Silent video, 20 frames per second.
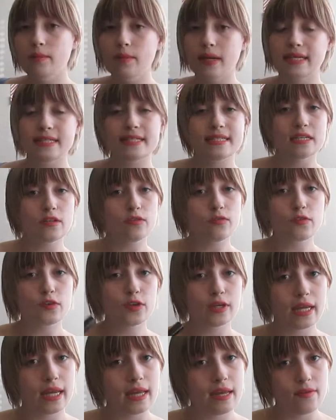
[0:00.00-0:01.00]
I did
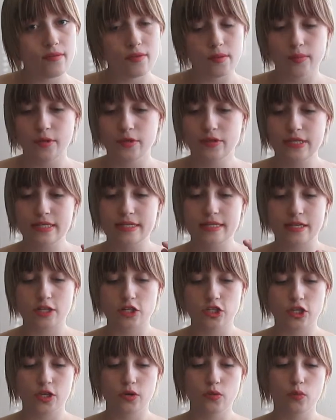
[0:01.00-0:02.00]
forget in the beauty
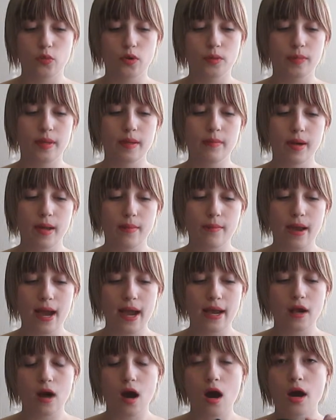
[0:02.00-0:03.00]
section would be my
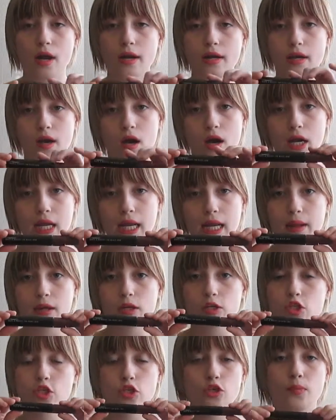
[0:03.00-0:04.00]
MAC Hot and
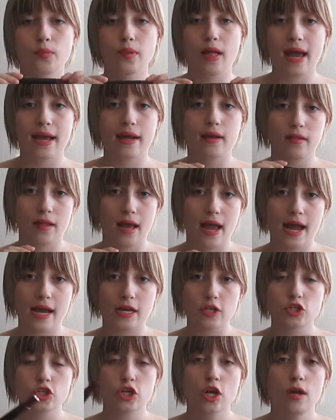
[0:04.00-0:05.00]
Naughty 2 Black
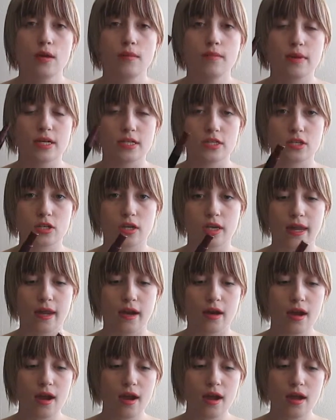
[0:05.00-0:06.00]
Lash
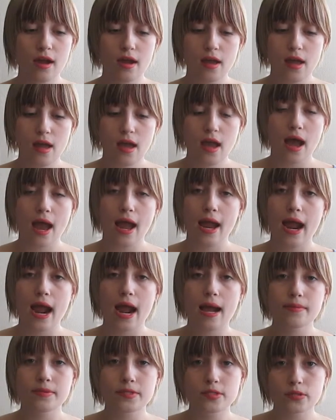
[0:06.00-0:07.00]
Mascara. I
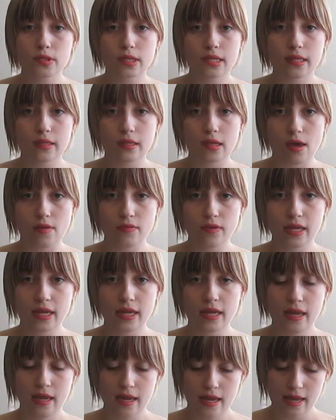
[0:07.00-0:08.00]
absolutely love
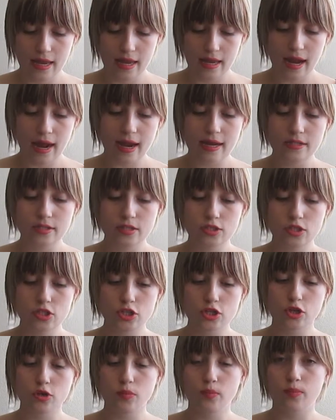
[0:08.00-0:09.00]
it. It has the
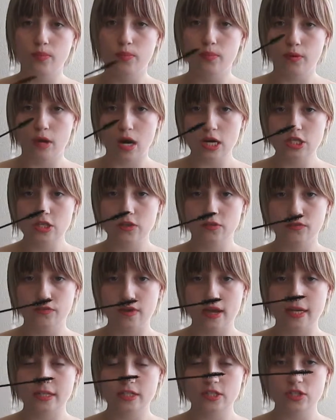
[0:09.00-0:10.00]
2 brush
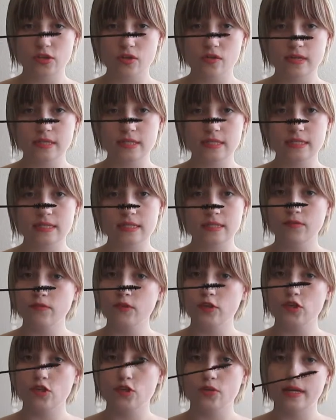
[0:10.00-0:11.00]
effect, so this is if
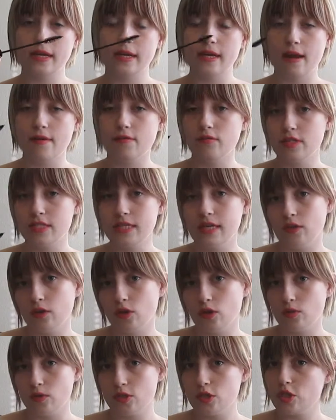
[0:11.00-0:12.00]
you're doing an everyday
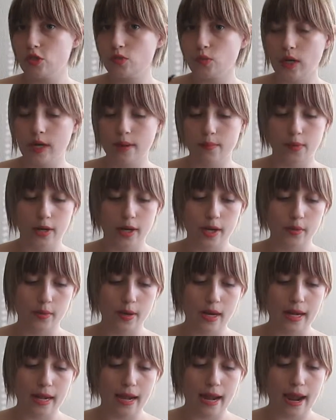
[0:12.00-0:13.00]
look, which is what I'm wearing
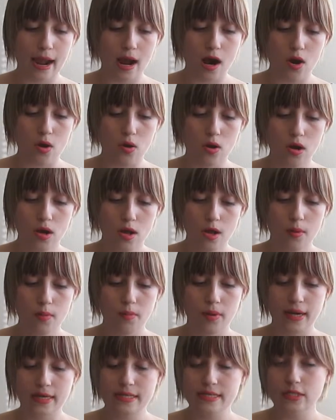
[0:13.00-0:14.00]
right now,
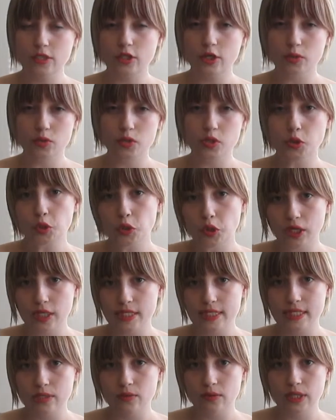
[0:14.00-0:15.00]
but I didn't go too
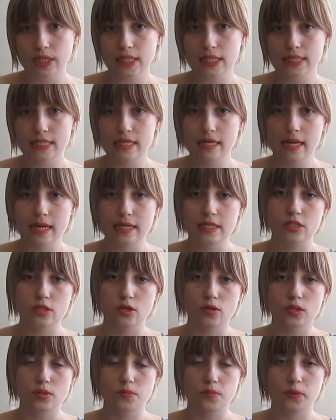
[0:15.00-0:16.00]
crazy with it today,
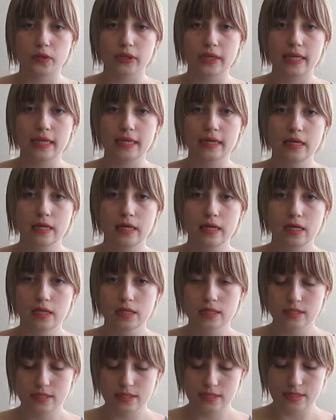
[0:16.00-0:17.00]
so it's pretty
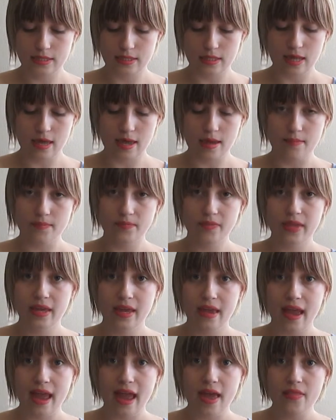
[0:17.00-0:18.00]
slim.
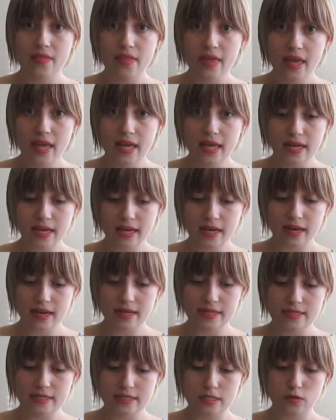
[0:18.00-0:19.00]
And then it
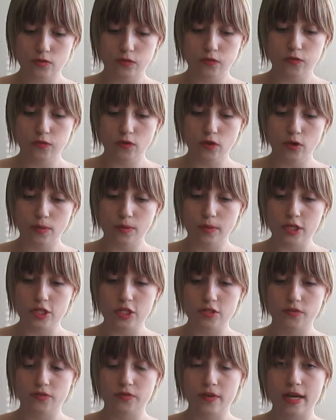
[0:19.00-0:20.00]
has this full
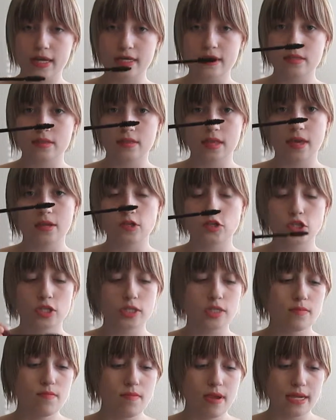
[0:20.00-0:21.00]
brush effect that
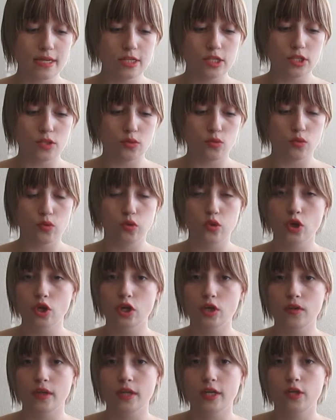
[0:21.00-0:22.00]
just makes you
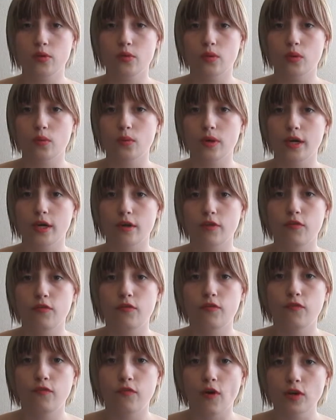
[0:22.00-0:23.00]
look like you are wearing
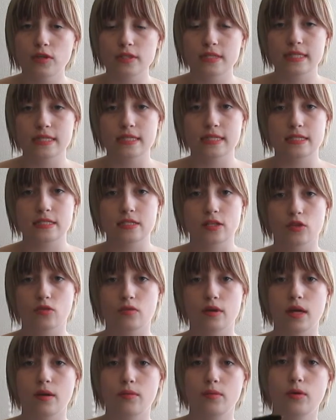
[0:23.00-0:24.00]
falsies. It's
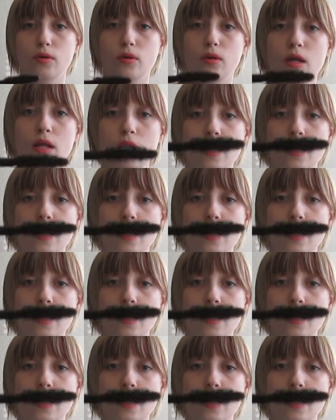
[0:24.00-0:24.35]
incredible.